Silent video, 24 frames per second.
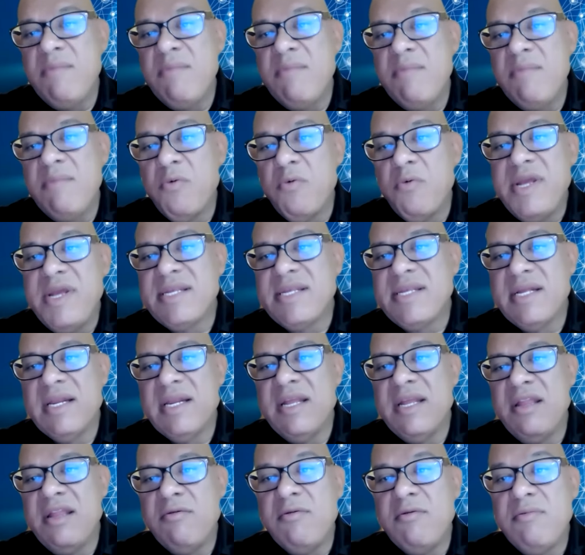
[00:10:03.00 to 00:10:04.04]
and more
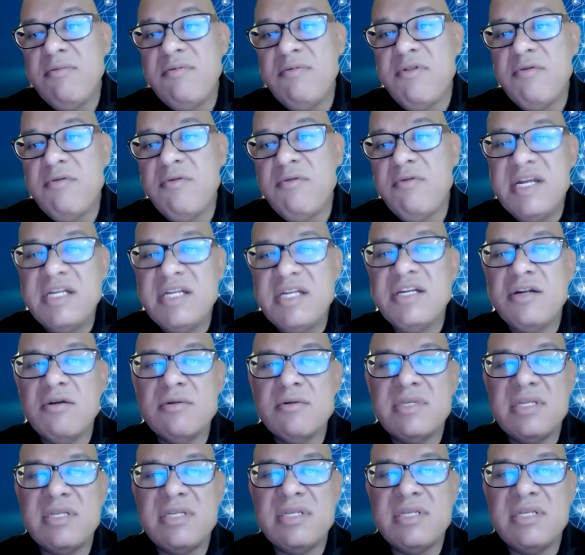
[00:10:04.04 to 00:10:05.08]
recently through digital
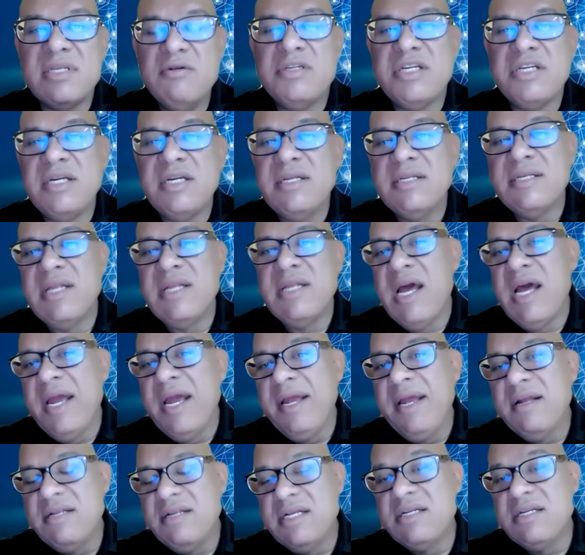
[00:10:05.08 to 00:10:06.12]
solutions
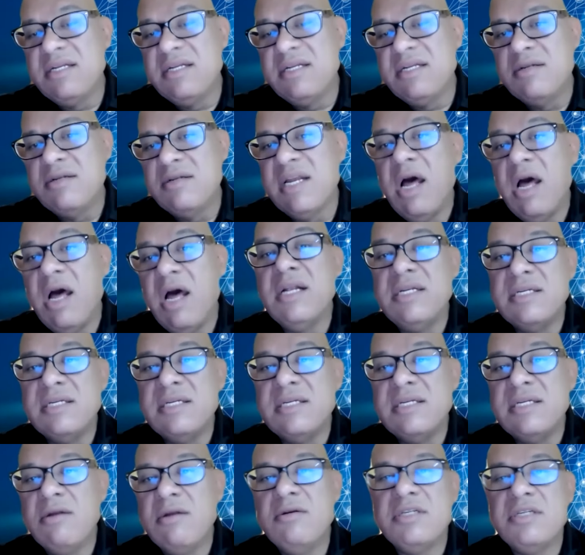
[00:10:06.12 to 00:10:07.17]
like digital technology
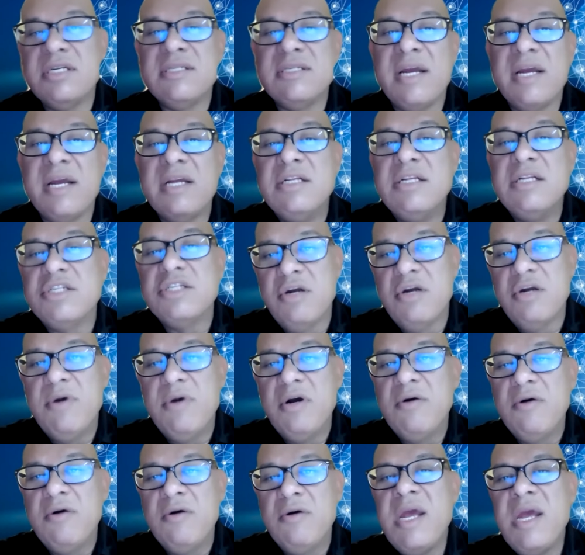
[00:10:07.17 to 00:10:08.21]
solutions like
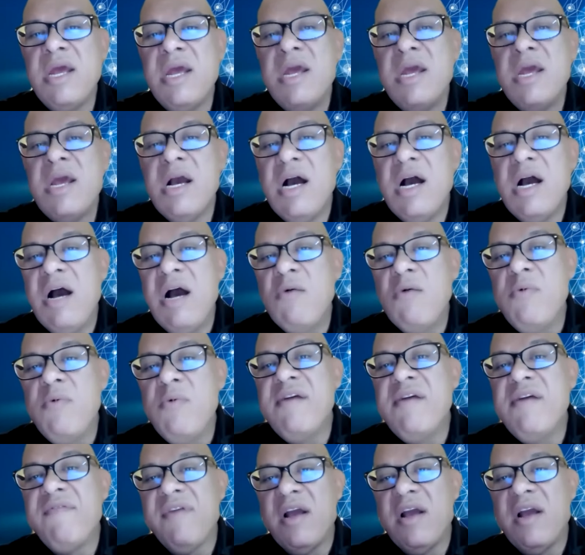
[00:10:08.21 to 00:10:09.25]
InsureMo, we
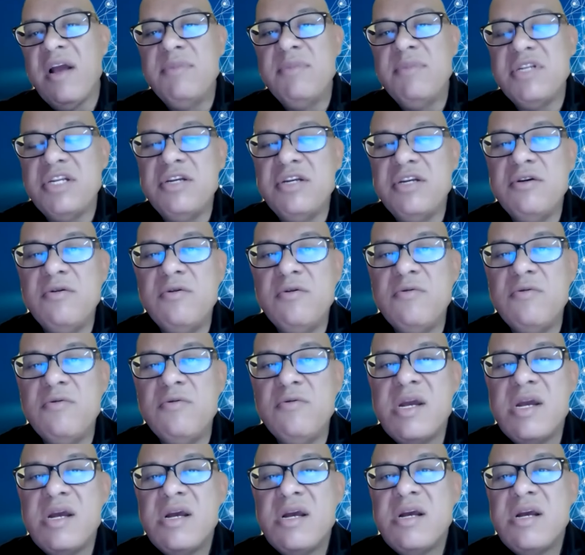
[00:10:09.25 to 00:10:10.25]
have come to